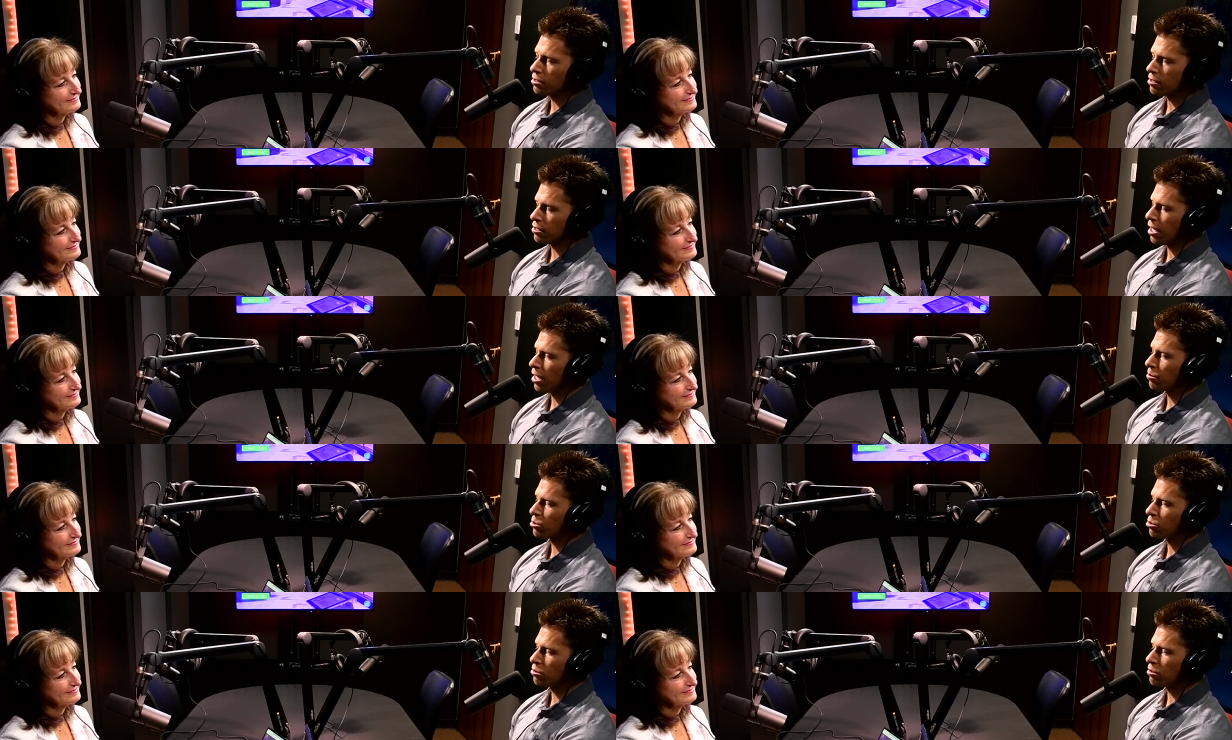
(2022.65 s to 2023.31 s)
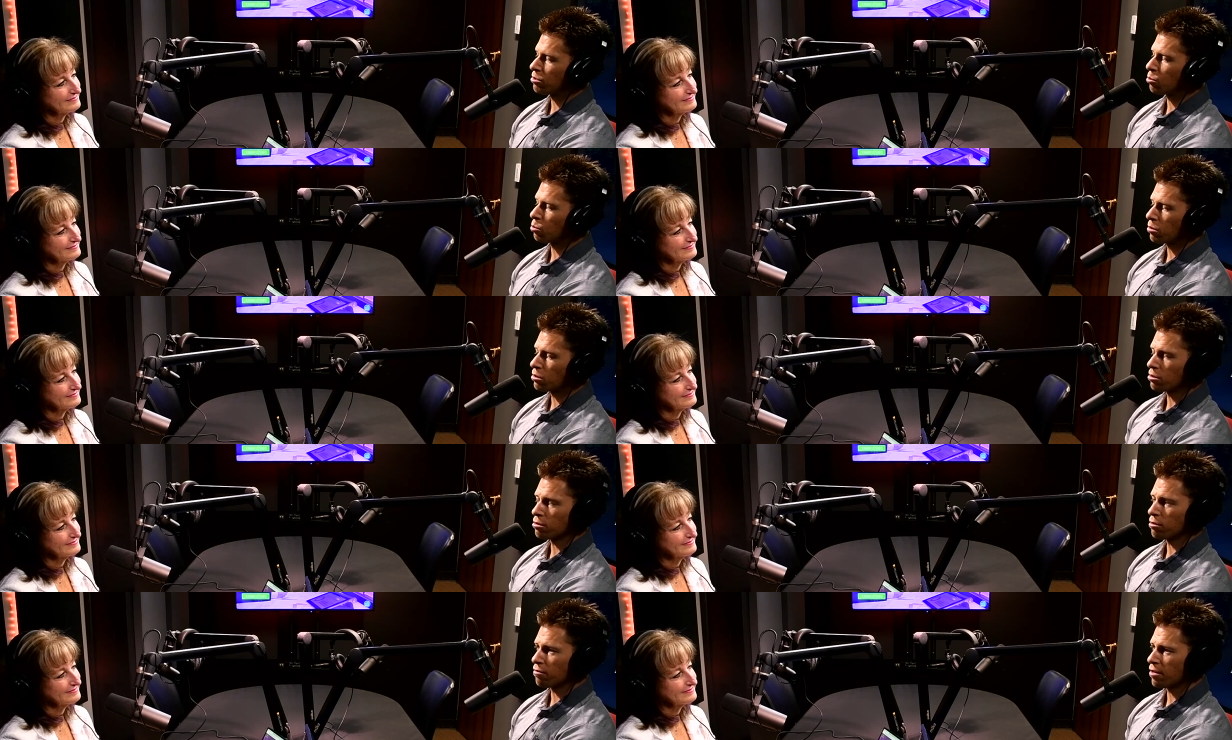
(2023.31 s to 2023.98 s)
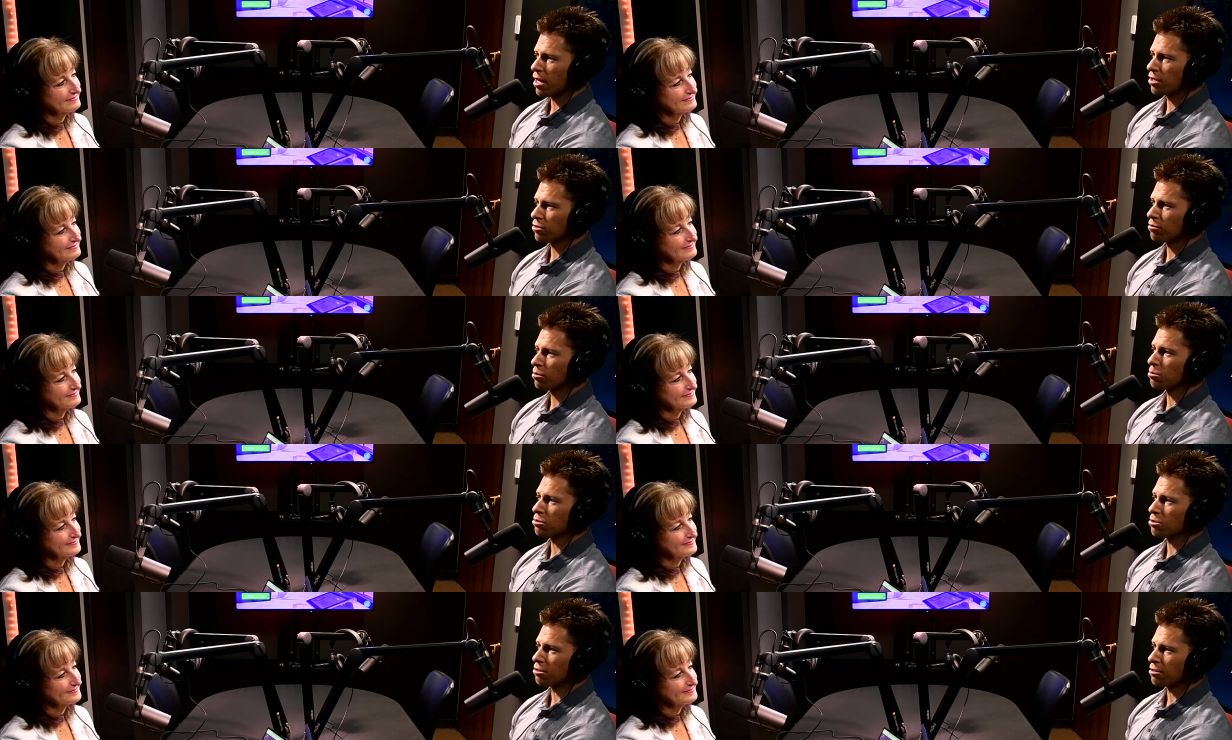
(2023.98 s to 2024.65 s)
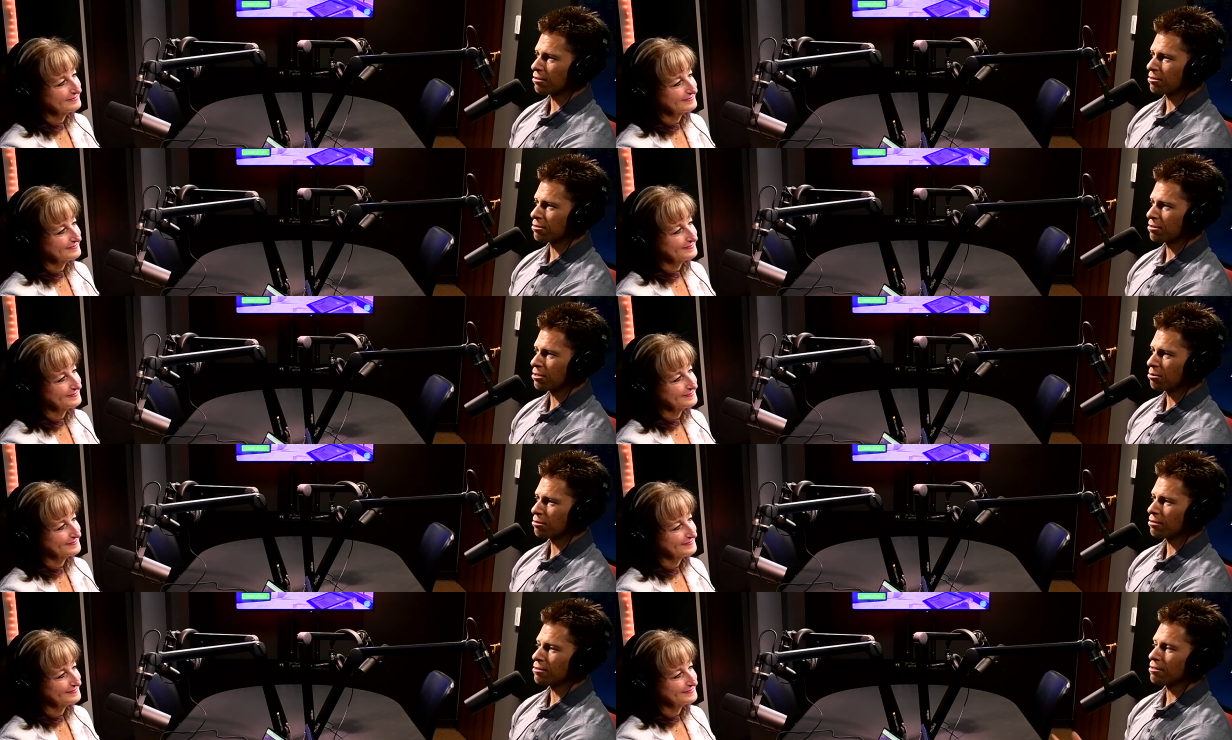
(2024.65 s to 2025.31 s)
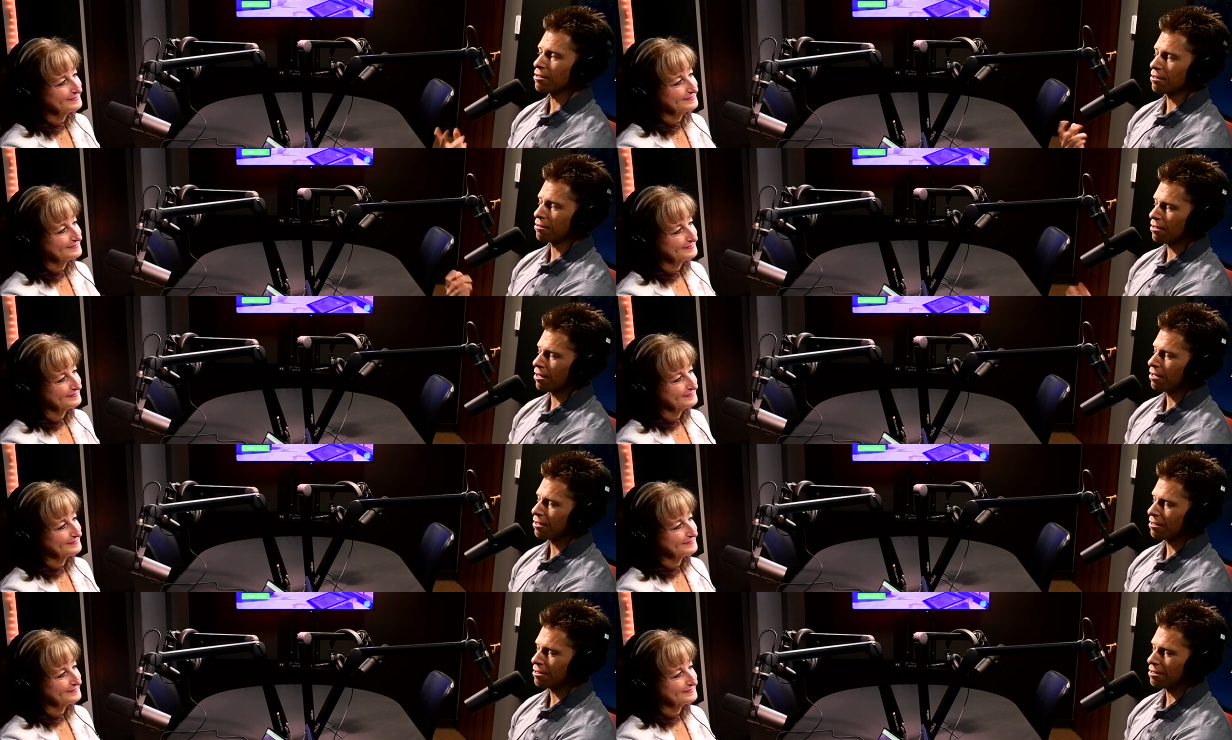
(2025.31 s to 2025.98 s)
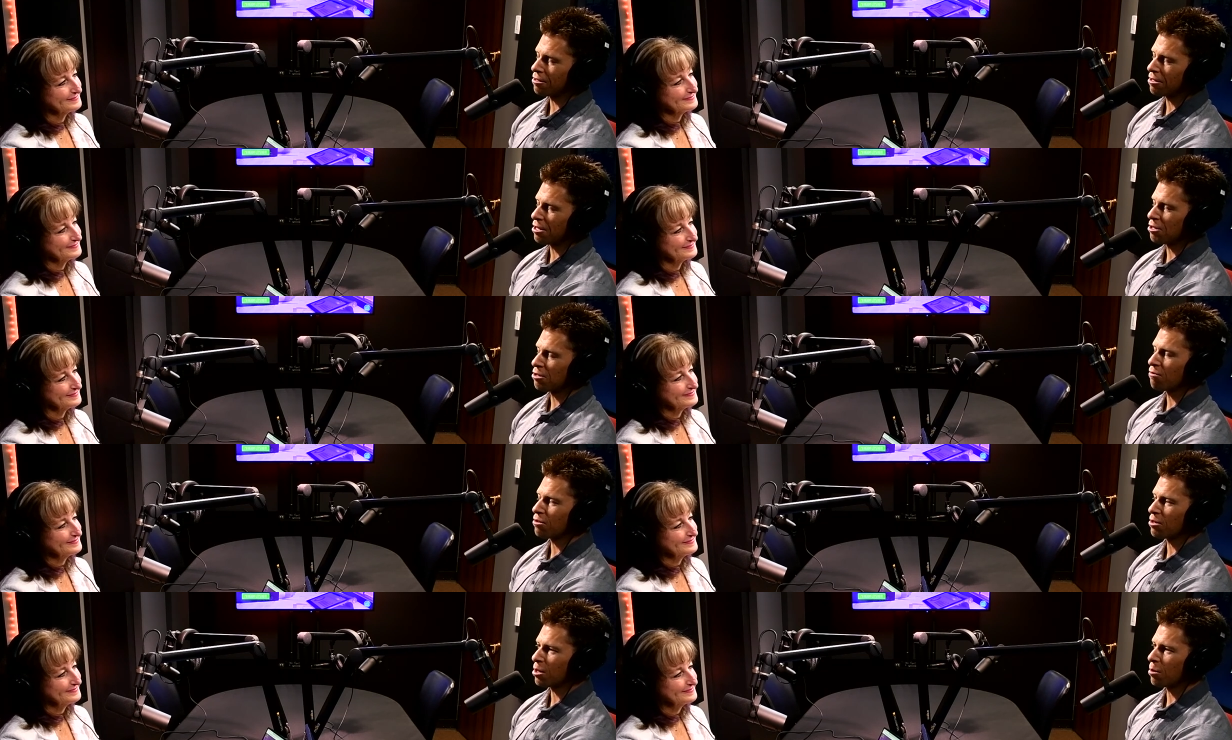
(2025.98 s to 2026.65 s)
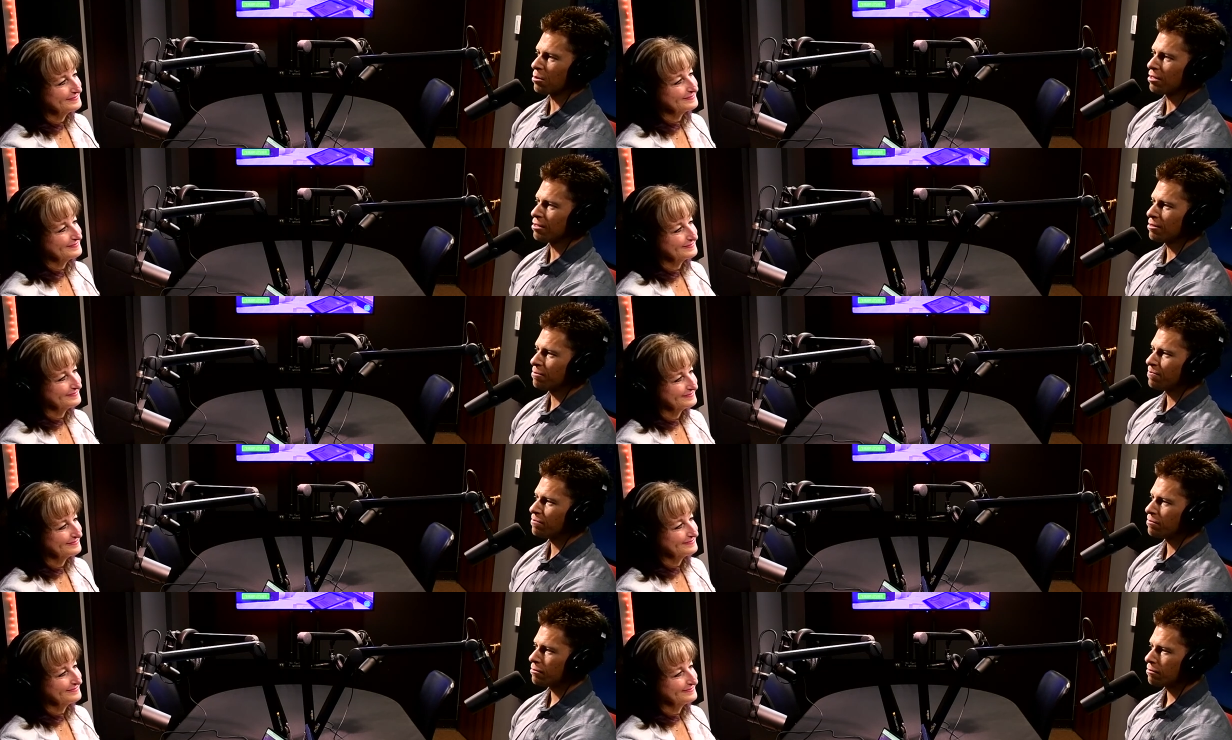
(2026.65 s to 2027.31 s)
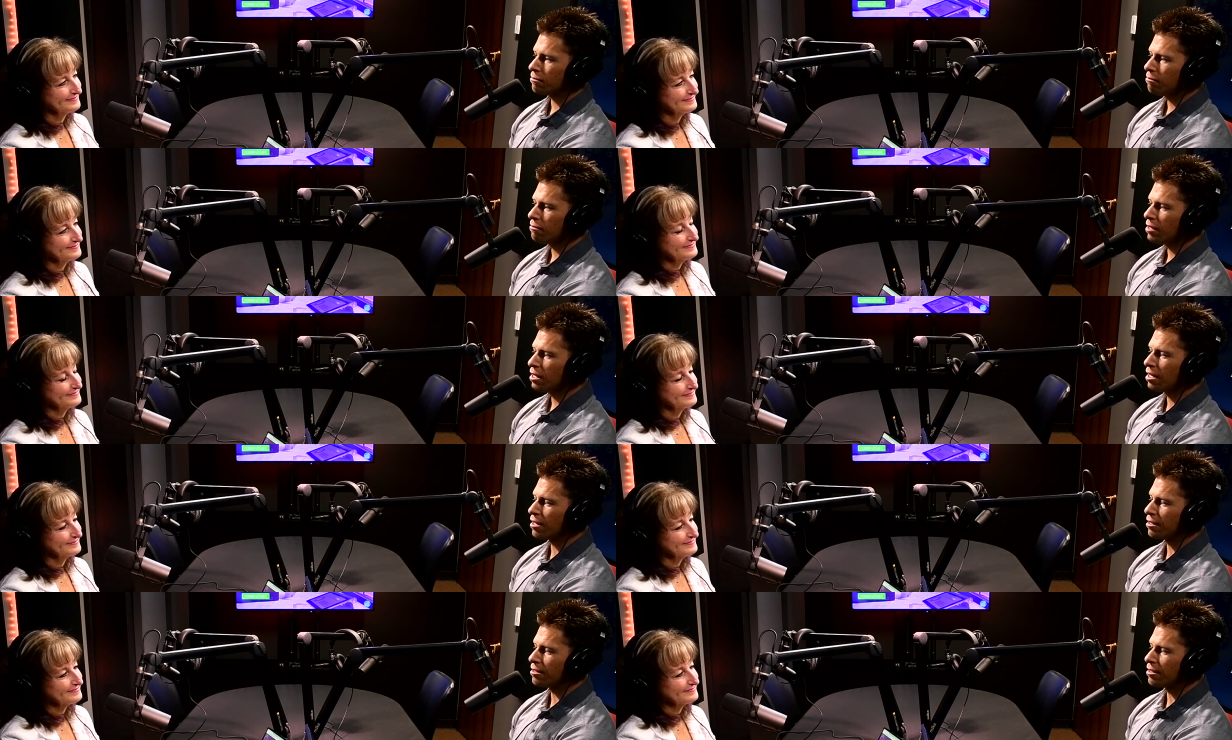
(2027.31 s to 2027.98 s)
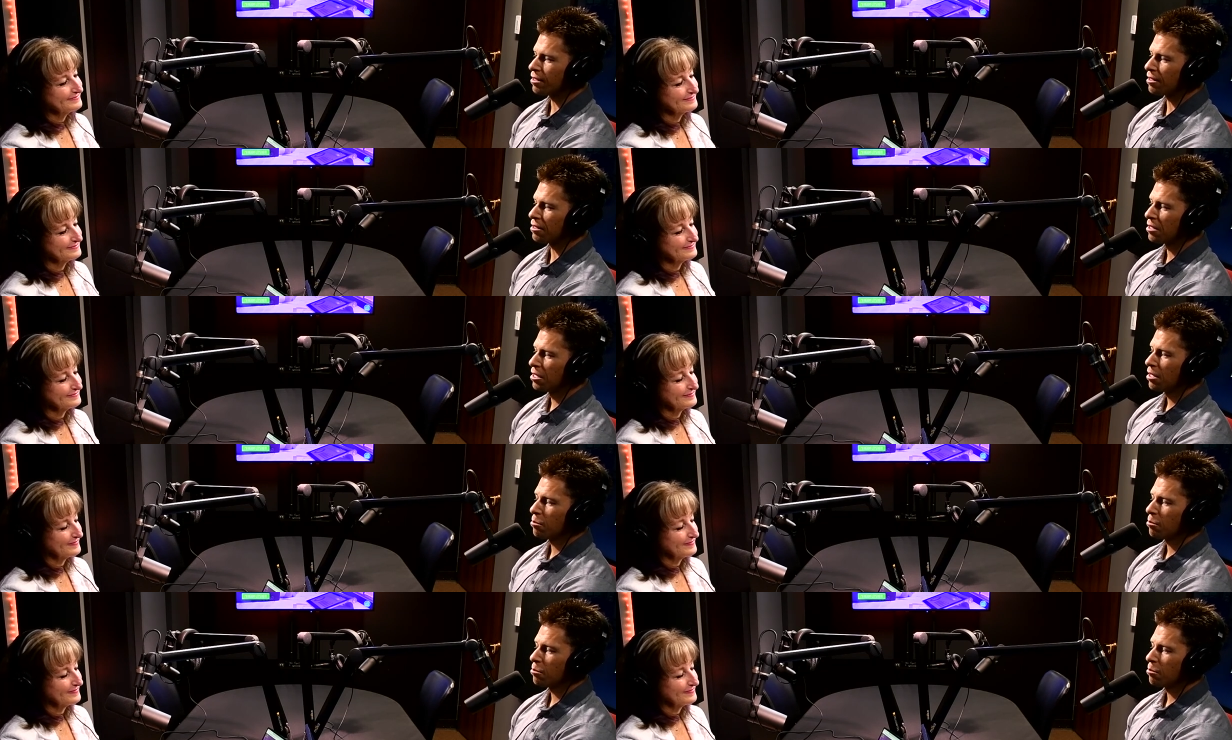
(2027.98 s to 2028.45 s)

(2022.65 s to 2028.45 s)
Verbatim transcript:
Speaker 1: is absolutely the wizard of cash flow and dirty little secrets. And uh, again, thank you for coming in, and uh,